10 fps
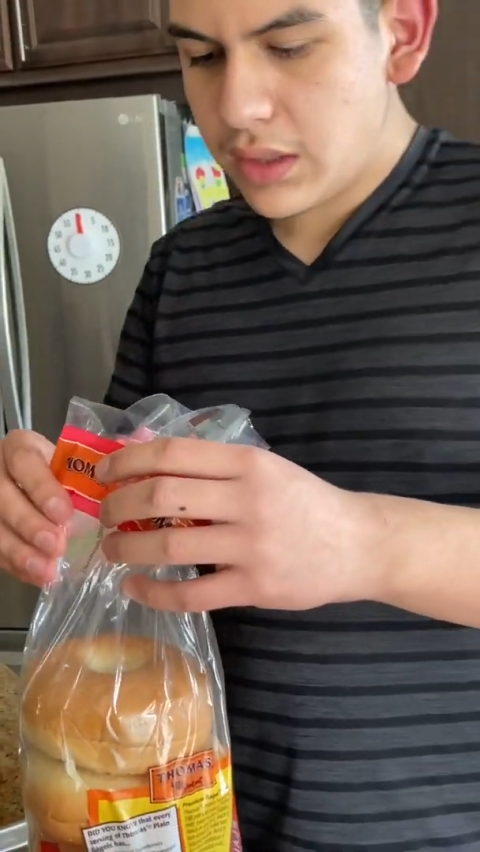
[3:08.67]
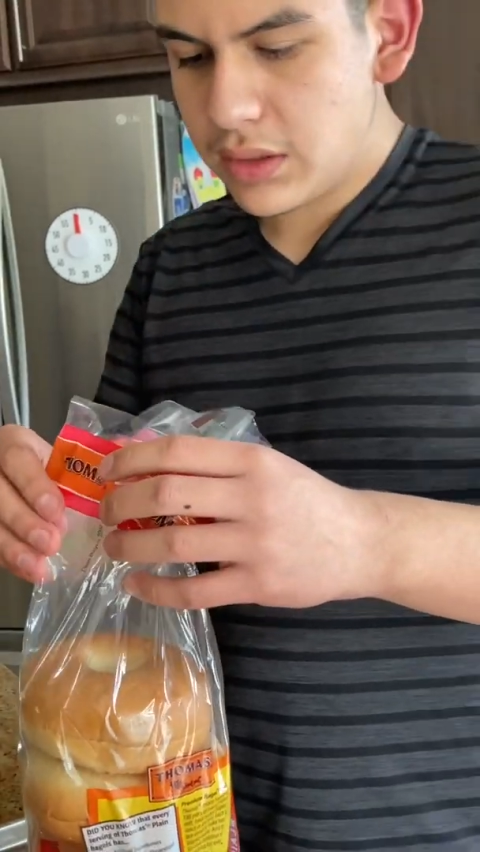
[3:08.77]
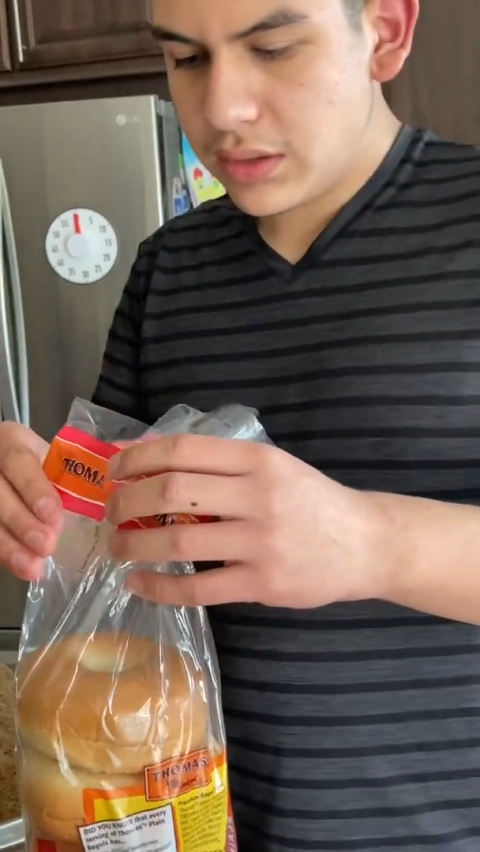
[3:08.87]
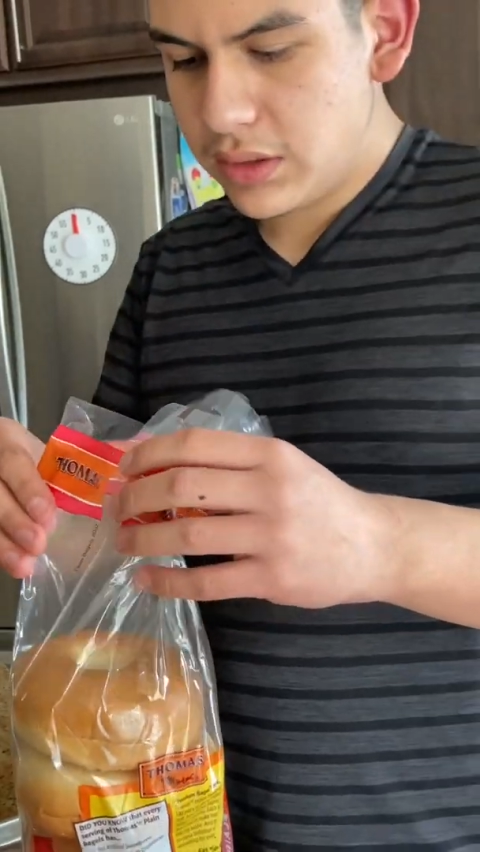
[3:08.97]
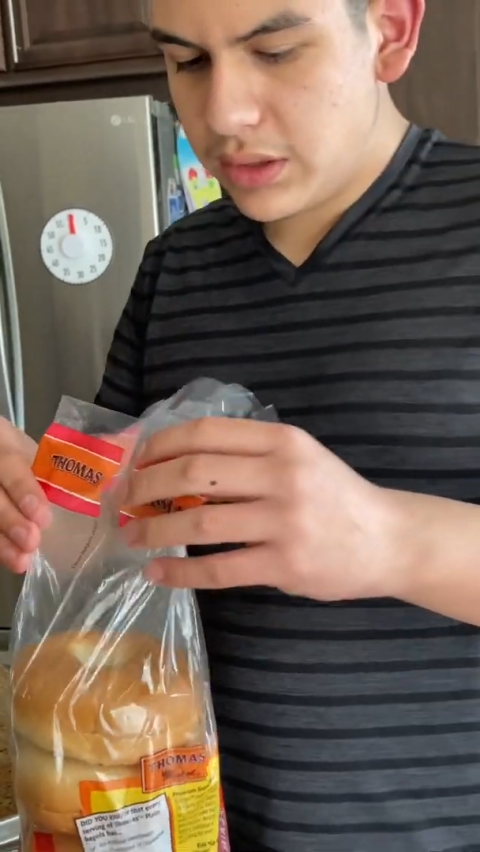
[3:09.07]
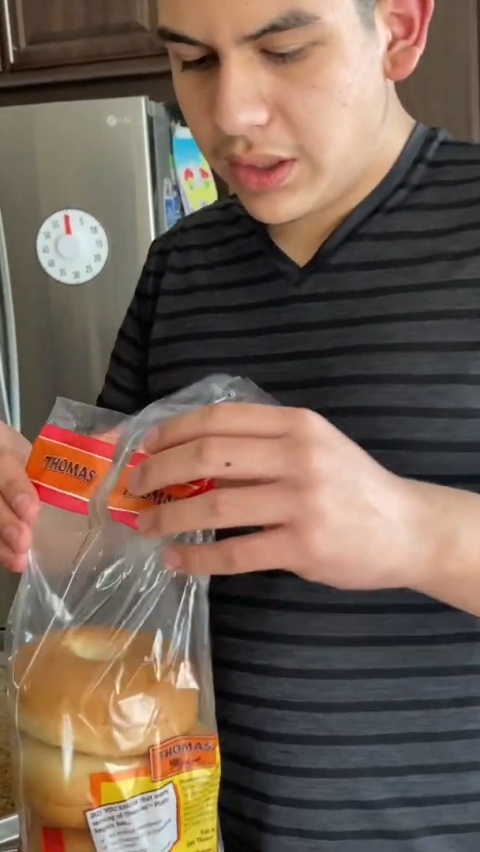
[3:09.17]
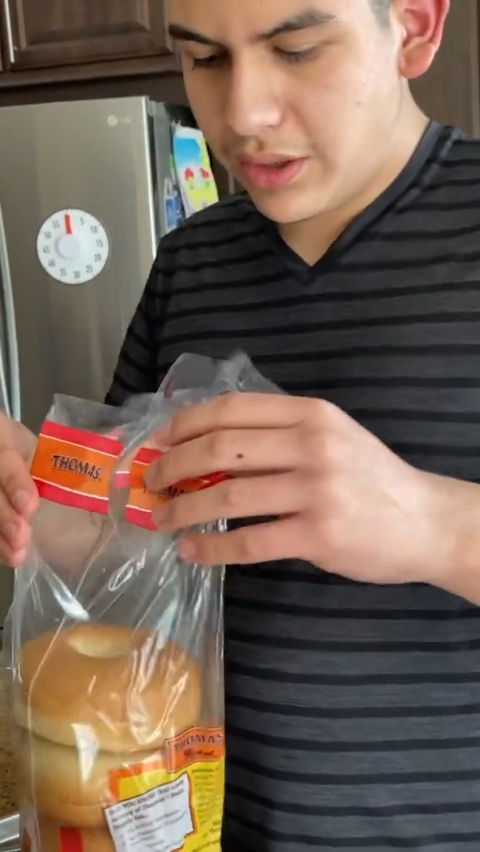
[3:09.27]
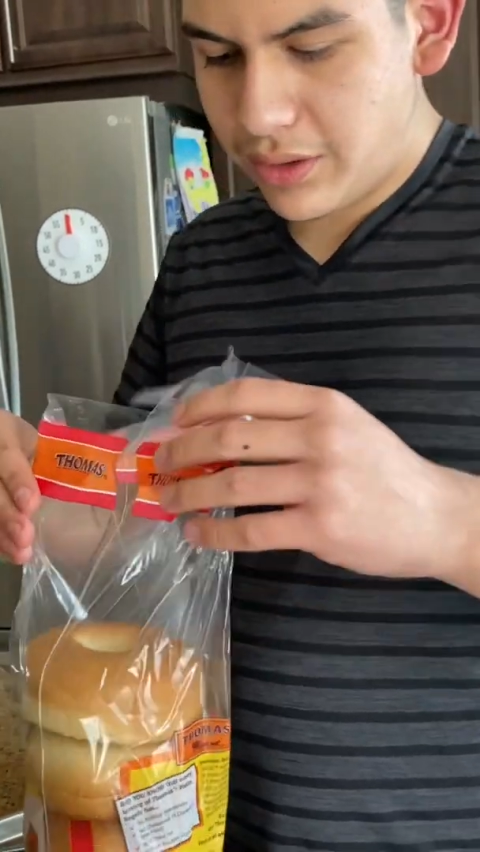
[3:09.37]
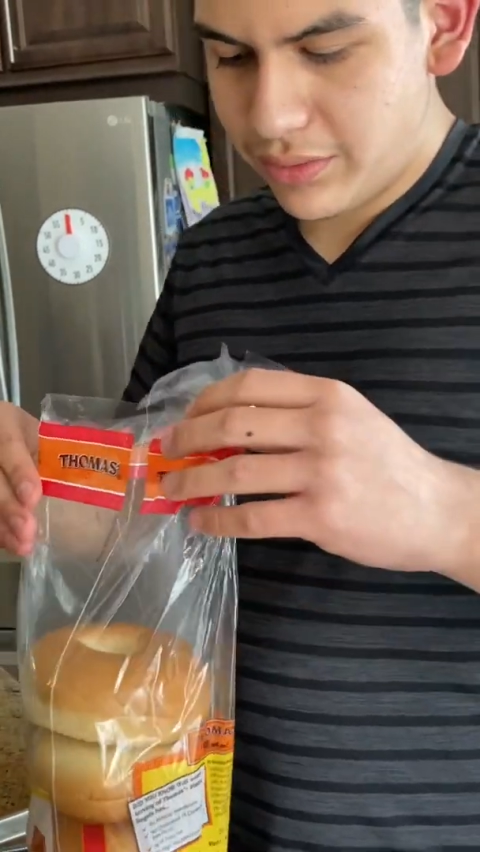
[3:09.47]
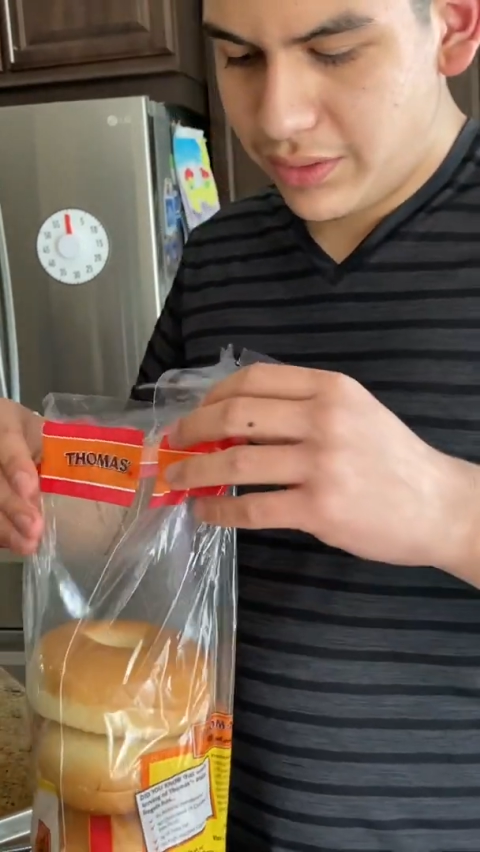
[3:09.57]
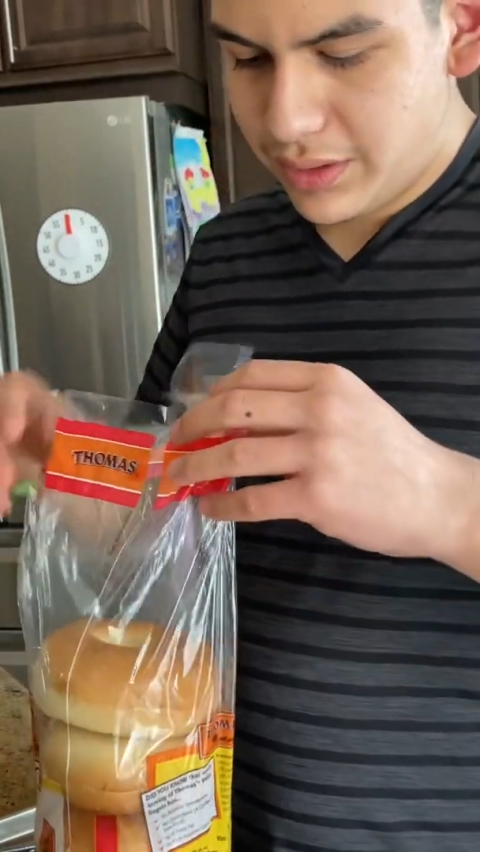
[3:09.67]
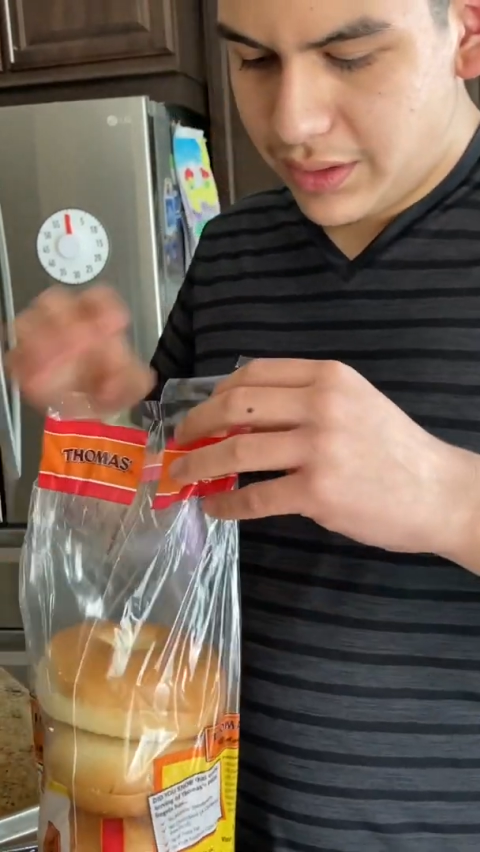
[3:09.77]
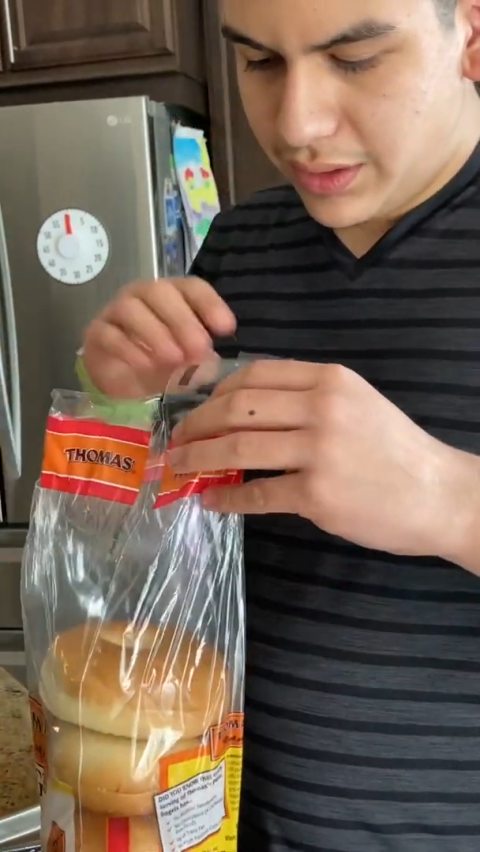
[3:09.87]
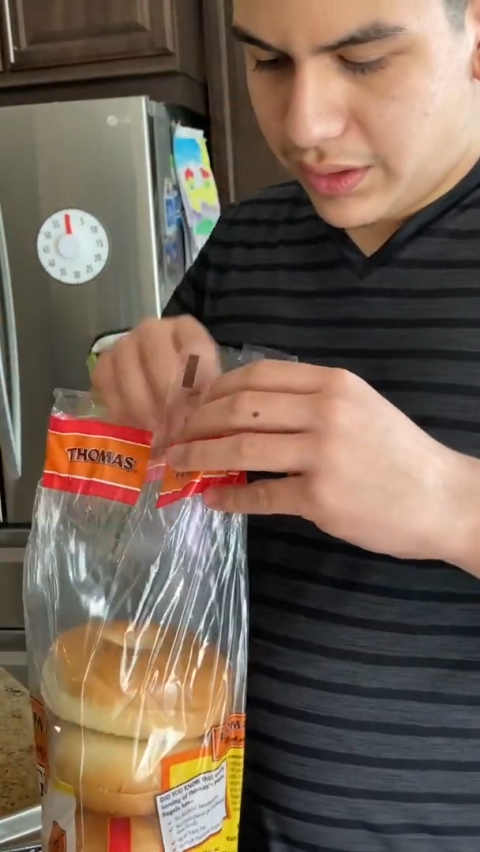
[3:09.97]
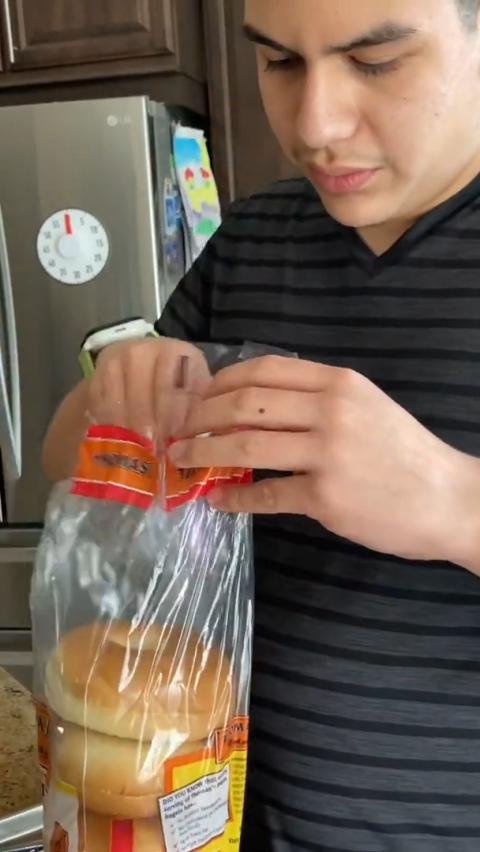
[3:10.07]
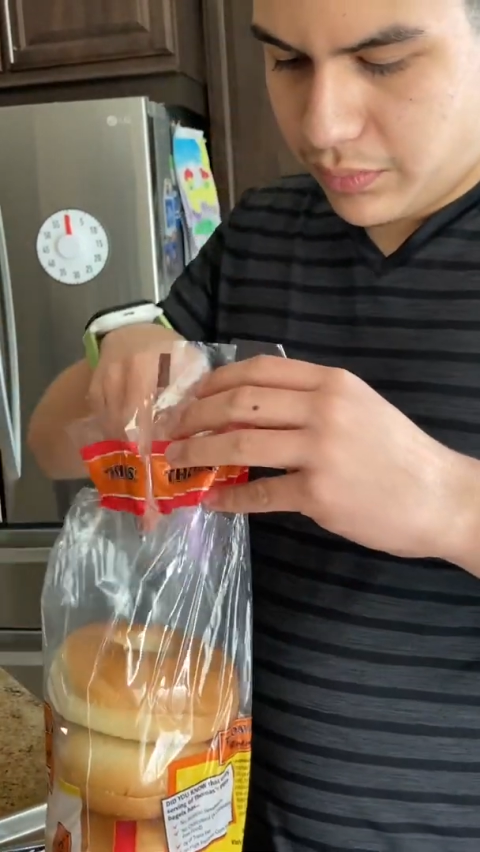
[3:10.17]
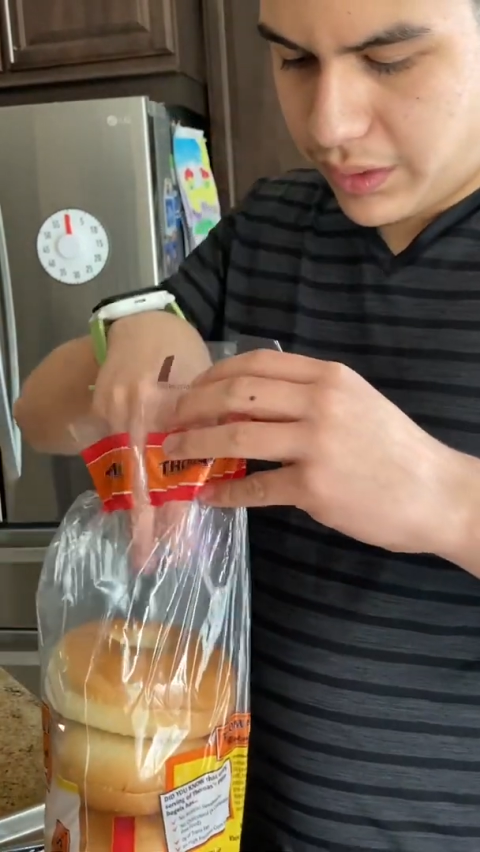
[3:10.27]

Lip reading: So we're